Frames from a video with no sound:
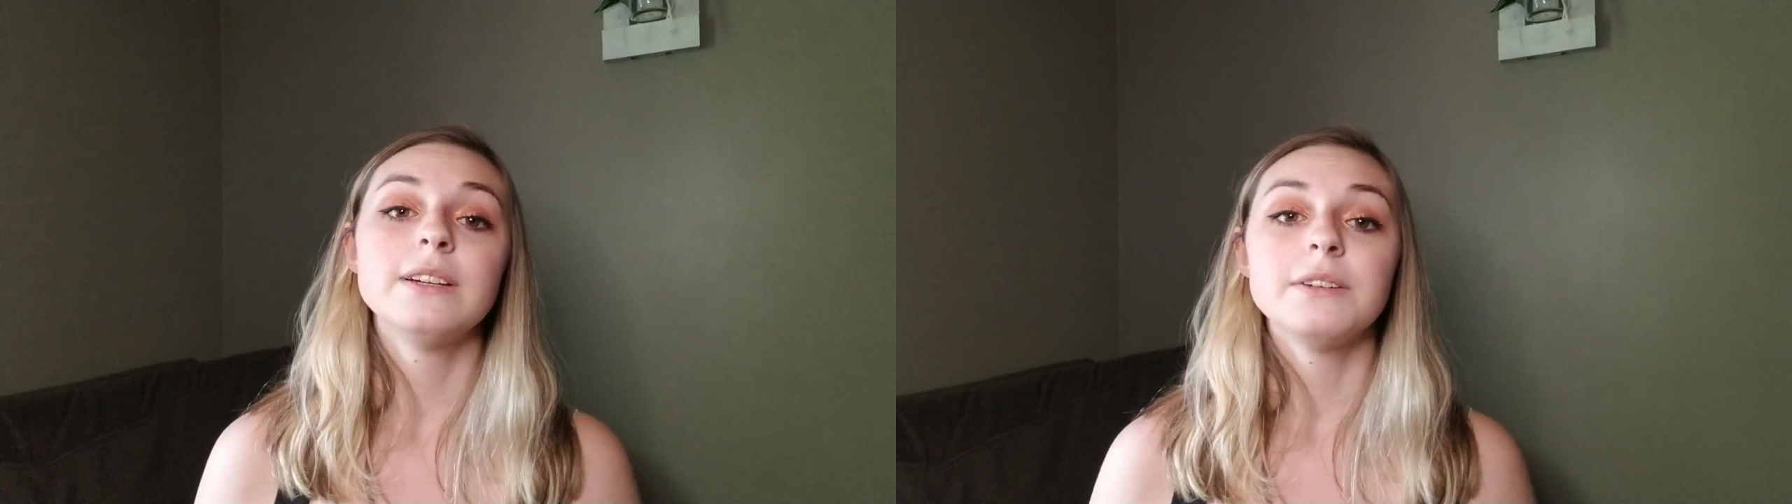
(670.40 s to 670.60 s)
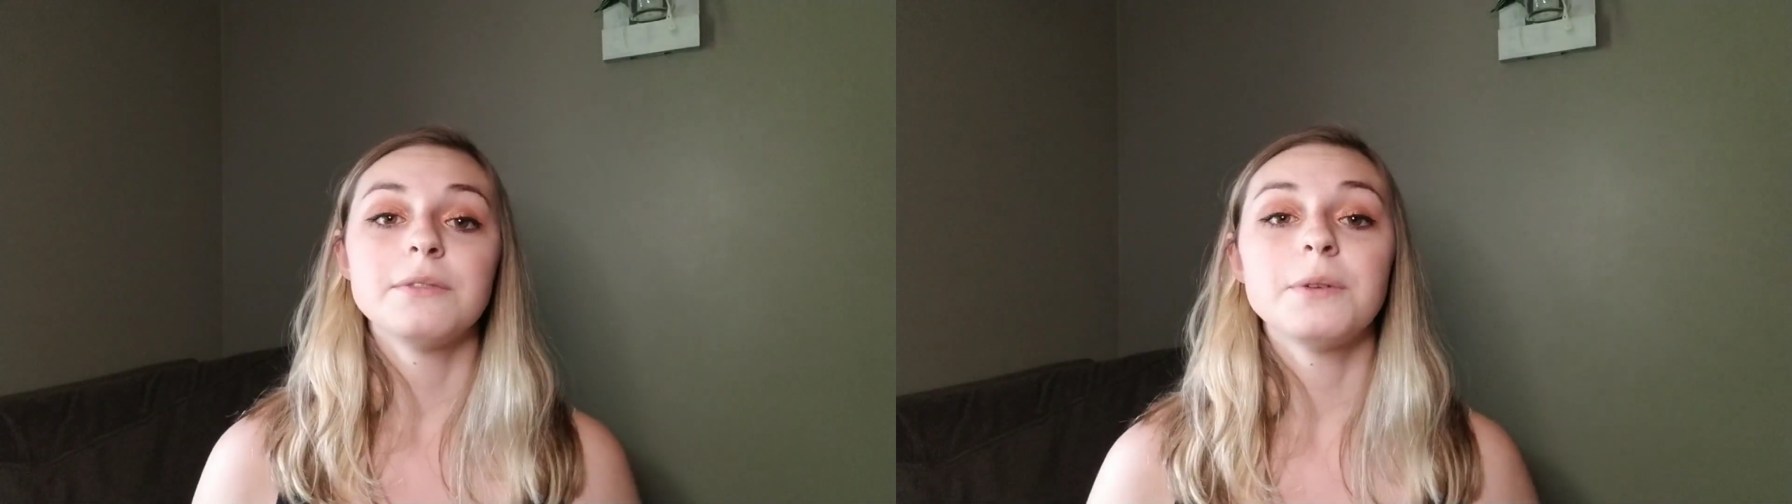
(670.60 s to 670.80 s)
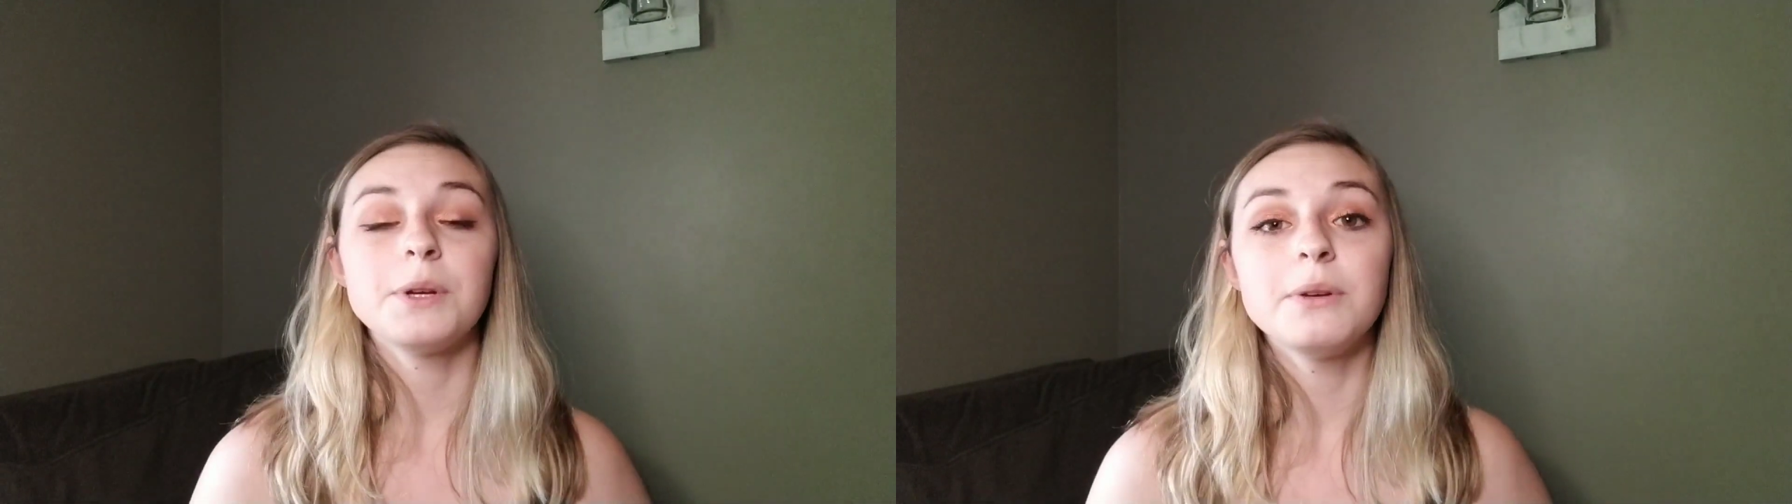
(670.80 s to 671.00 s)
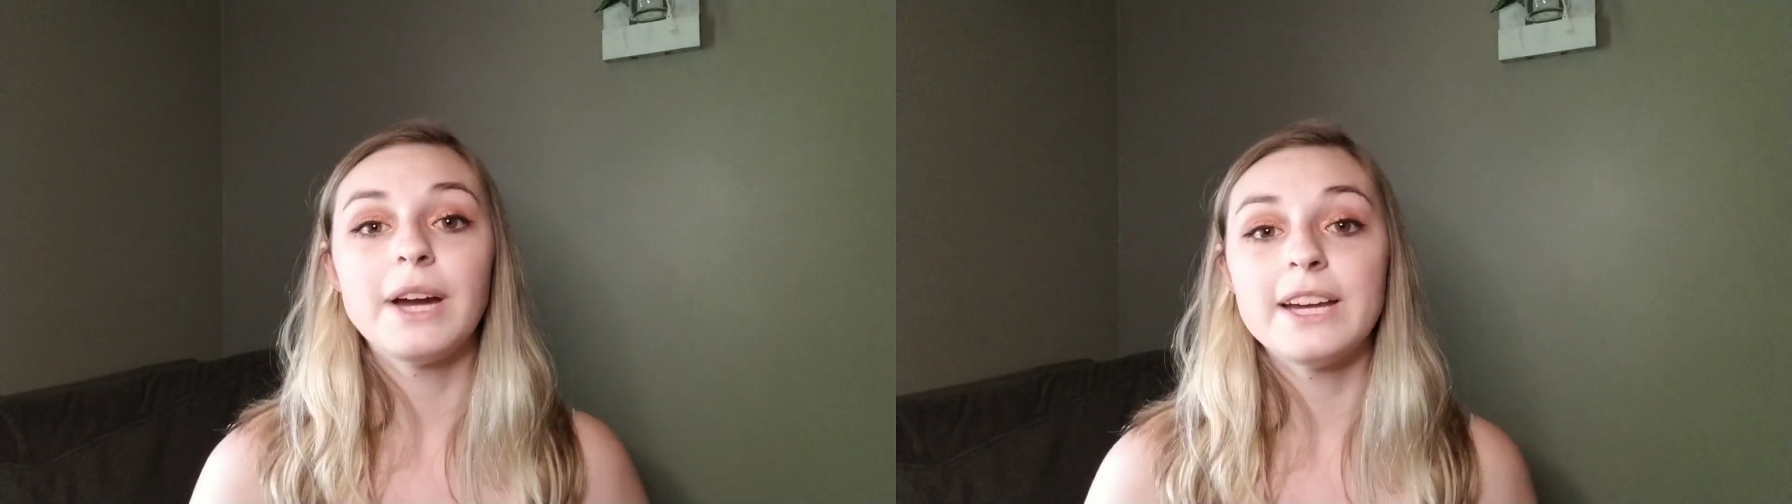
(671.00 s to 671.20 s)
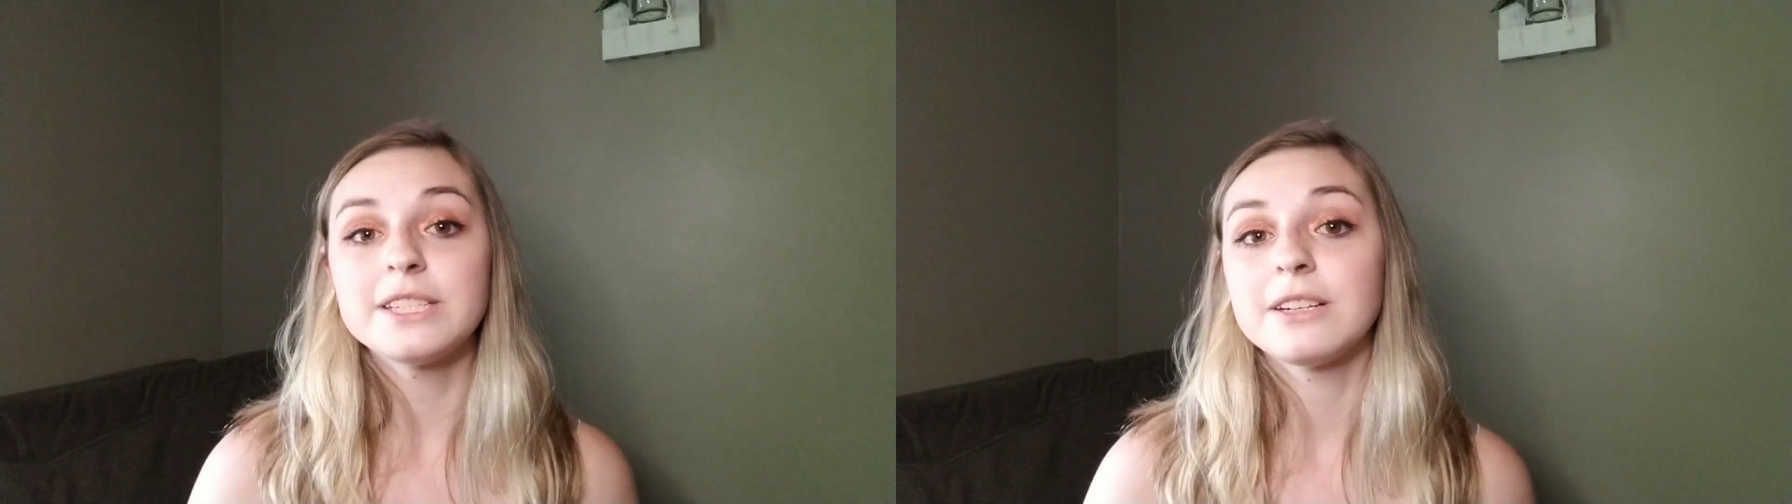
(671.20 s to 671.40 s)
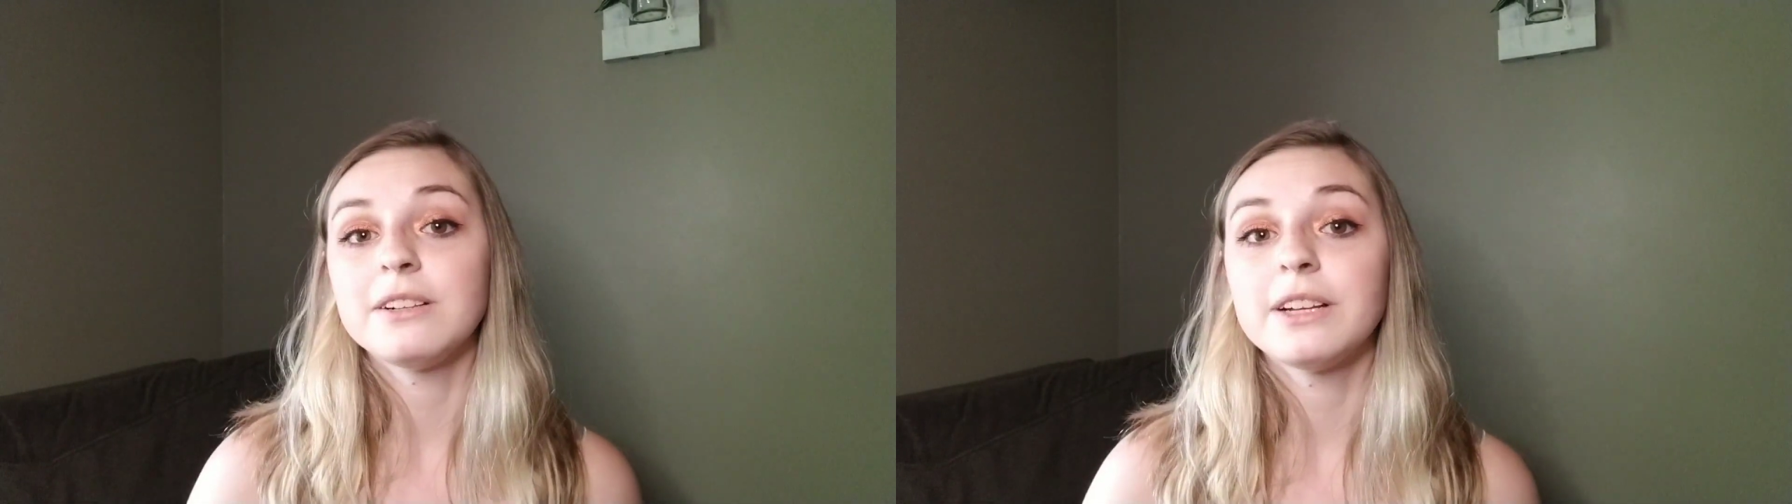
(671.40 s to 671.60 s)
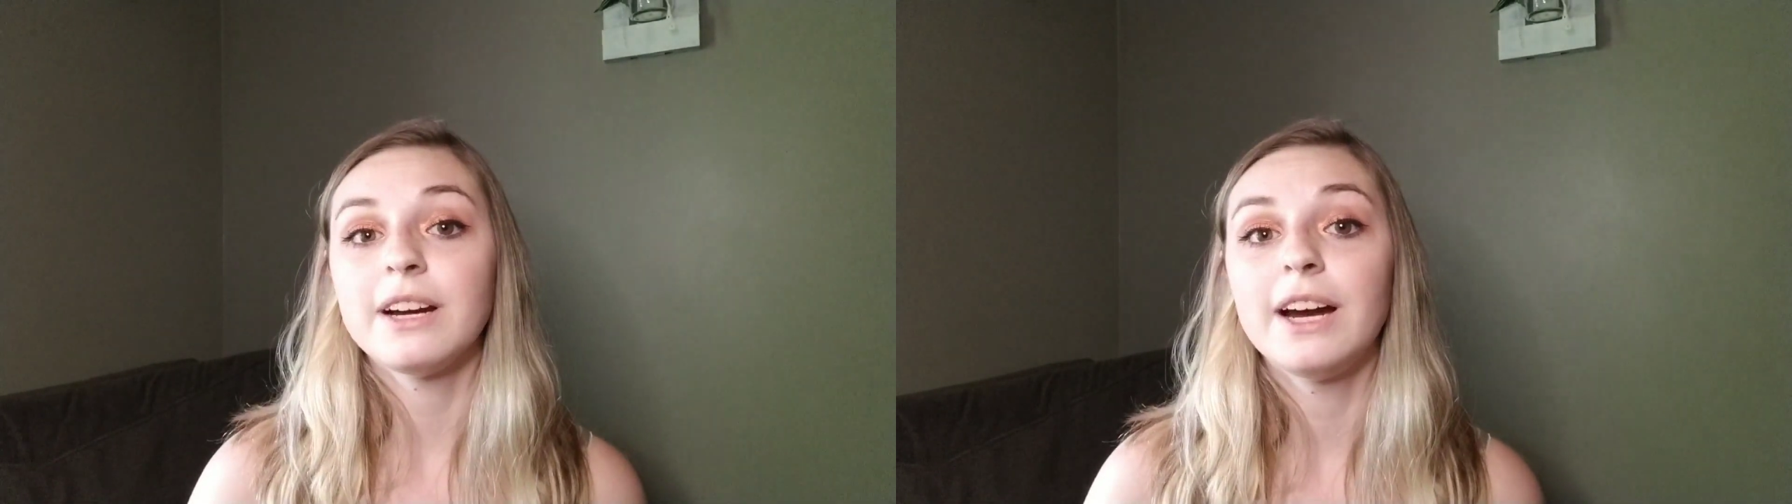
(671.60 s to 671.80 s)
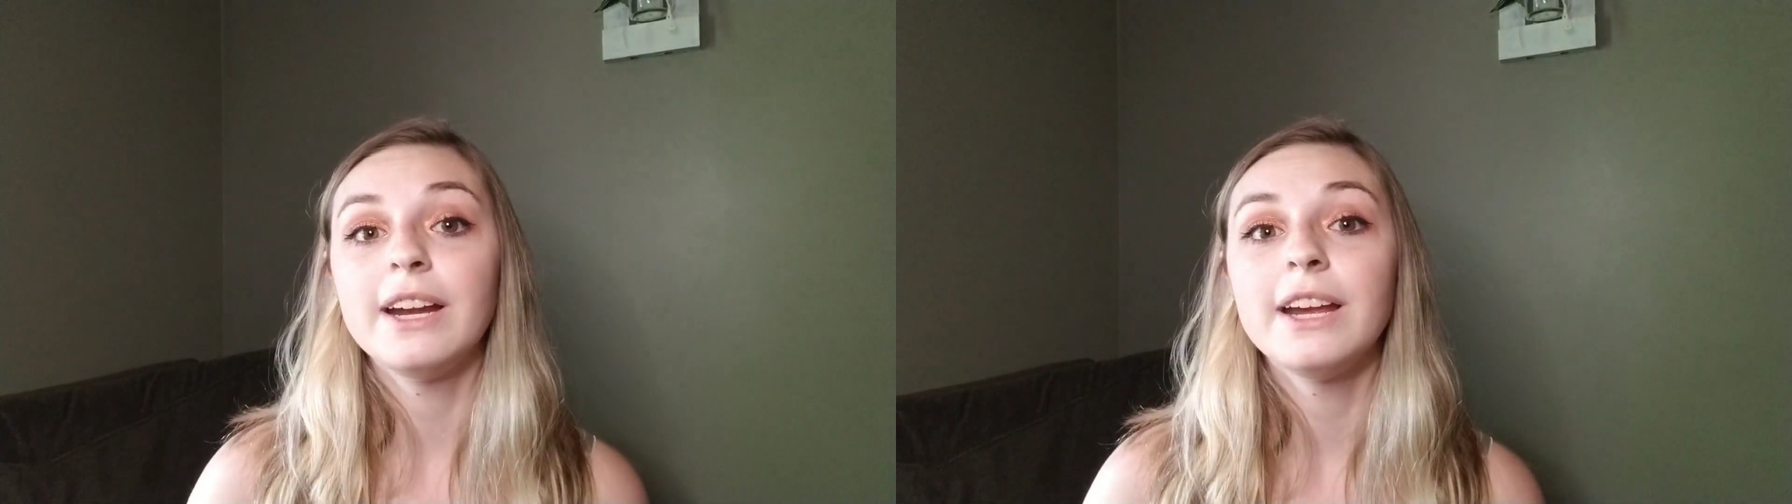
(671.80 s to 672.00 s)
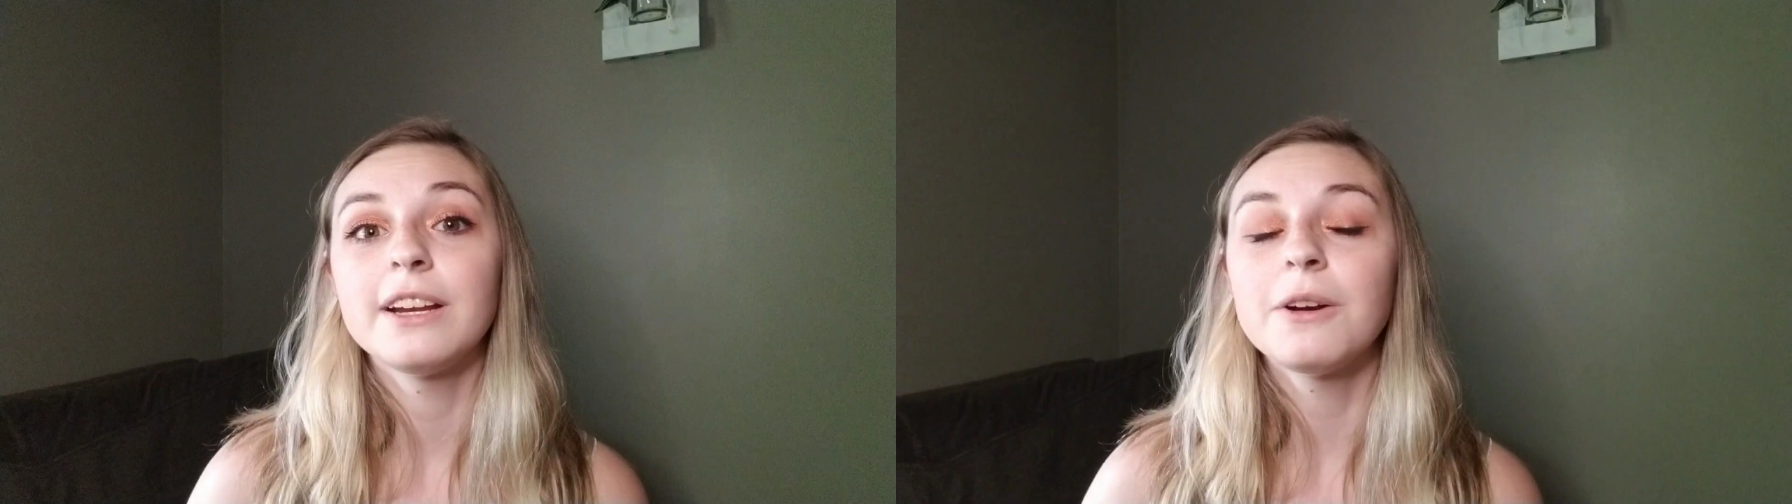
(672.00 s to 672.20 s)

for you guys to click on and